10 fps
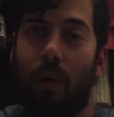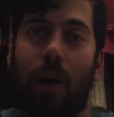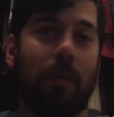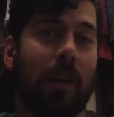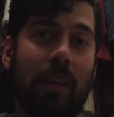
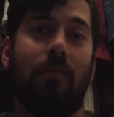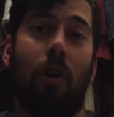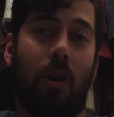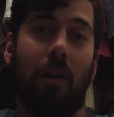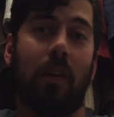I'm gonna leave
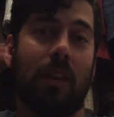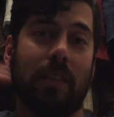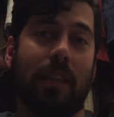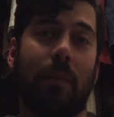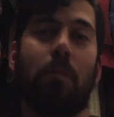all of
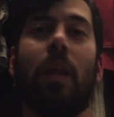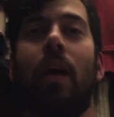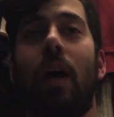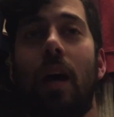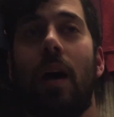this in,
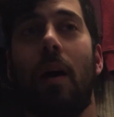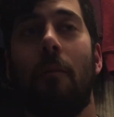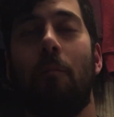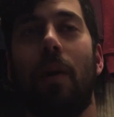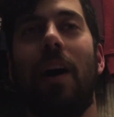
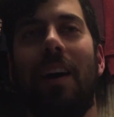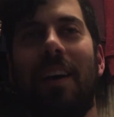but